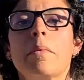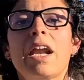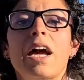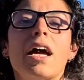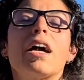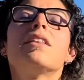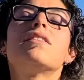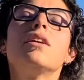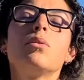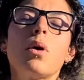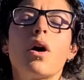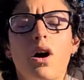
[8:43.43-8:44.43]
And I
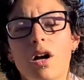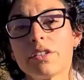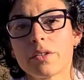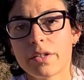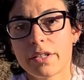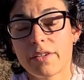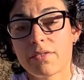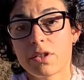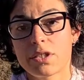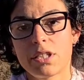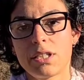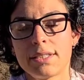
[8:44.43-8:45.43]
think we're all
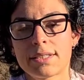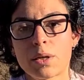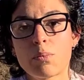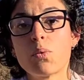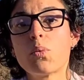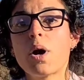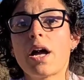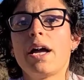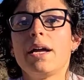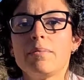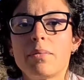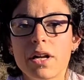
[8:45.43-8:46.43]
neurodivergent in some
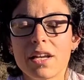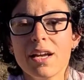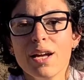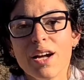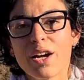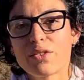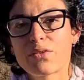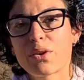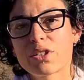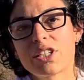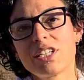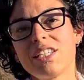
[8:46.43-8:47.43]
way, but
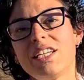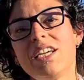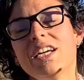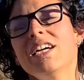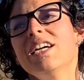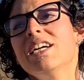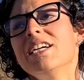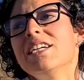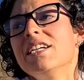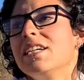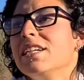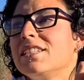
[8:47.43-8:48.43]
unfortunately,
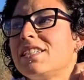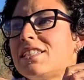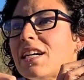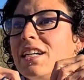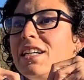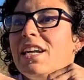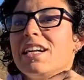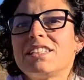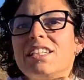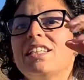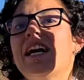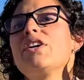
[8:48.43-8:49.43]
society
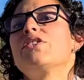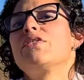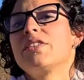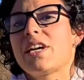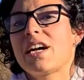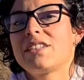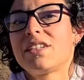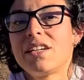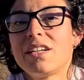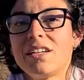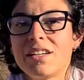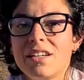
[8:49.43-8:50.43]
hasn't allowed for that
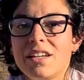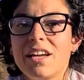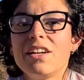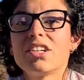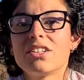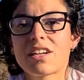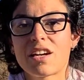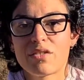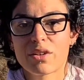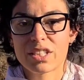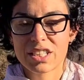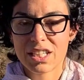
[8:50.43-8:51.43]
inner
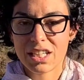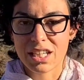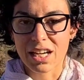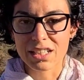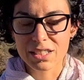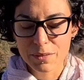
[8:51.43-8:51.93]
diversity yet.